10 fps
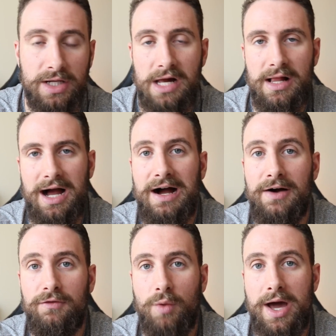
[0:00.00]

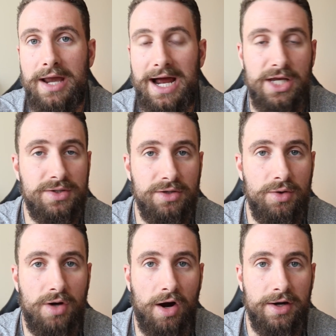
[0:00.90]
of when I used to do
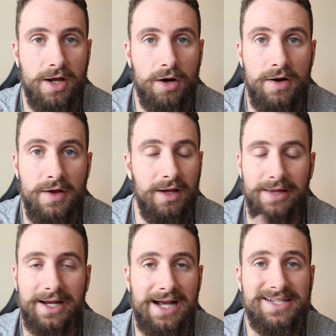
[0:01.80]
cardio.
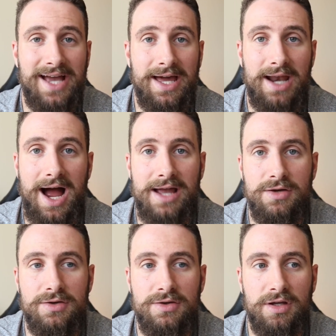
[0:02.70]
Like I said, I
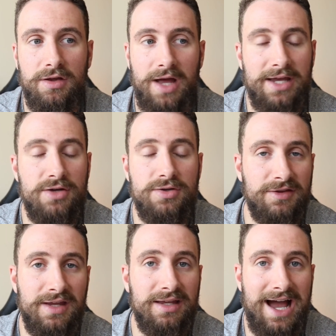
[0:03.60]
used to
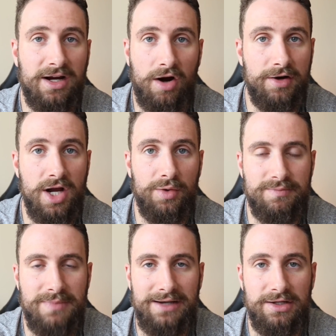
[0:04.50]
think that cardio was
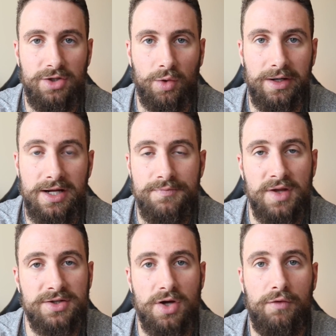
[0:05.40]
mandatory.
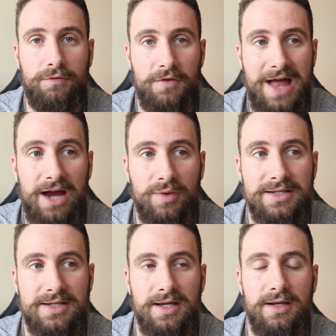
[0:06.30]
So for that
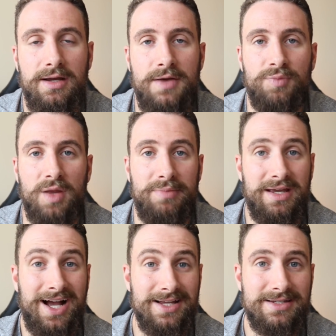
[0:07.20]
reason,
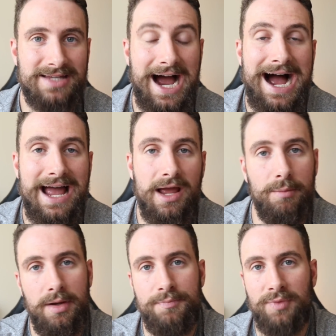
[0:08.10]
because
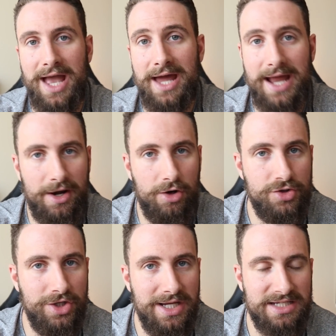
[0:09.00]
time and
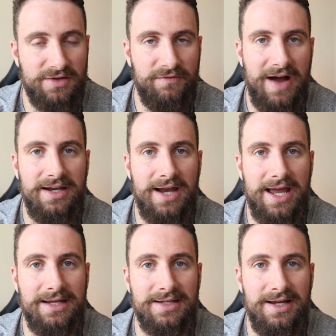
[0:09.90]
energy is
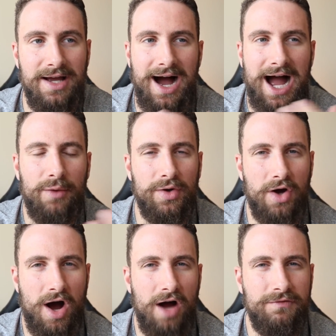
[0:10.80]
finite, I would
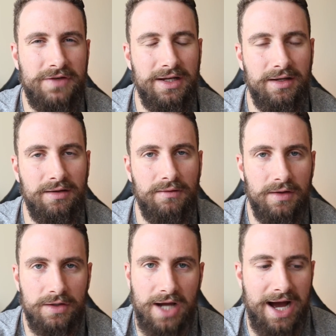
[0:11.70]
often
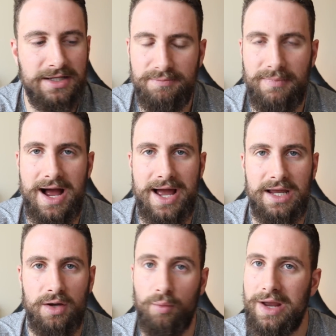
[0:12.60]
cut
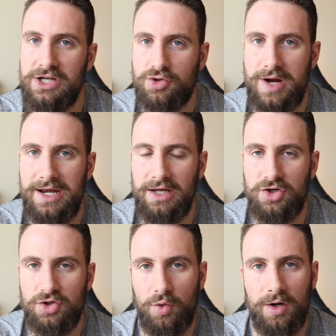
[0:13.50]
my weight training
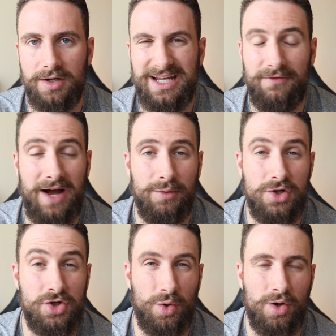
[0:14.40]
short if I was
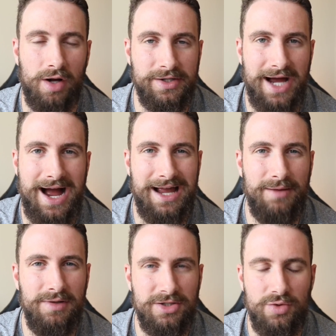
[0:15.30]
short on
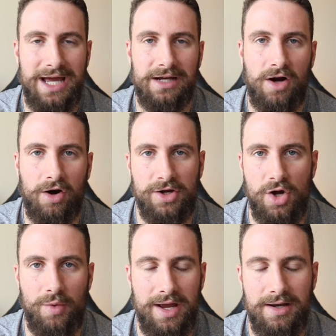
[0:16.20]
time to get
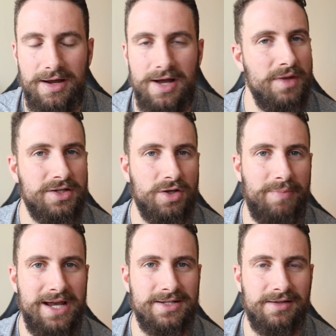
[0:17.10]
cardio in. So
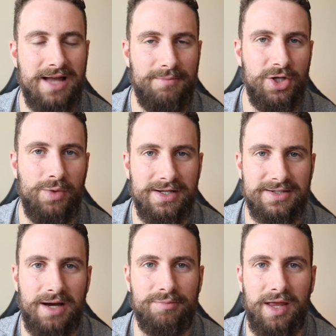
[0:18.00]
basically, I'm doing
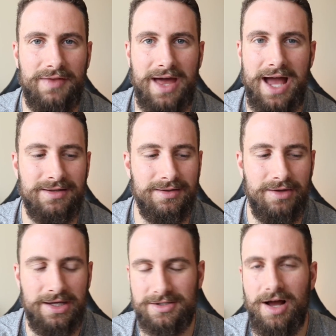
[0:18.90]
something that
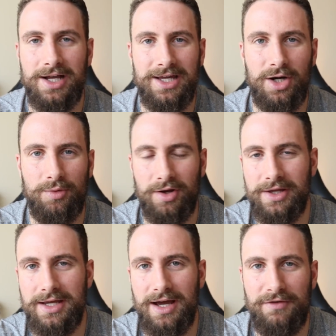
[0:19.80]
is not going to
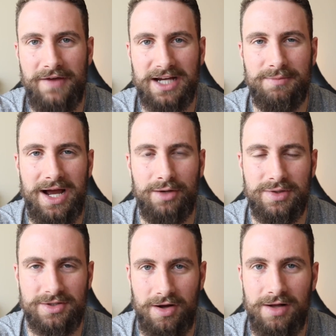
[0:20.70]
really affect my
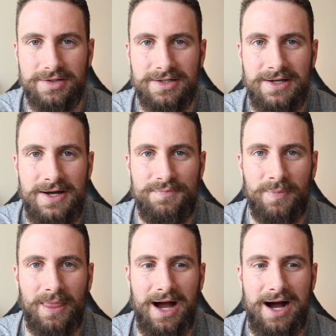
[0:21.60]
results,
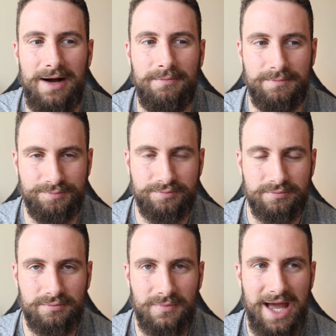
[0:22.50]
and
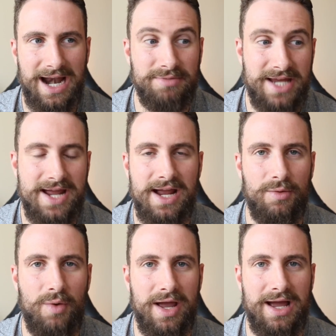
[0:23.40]
I'm taking away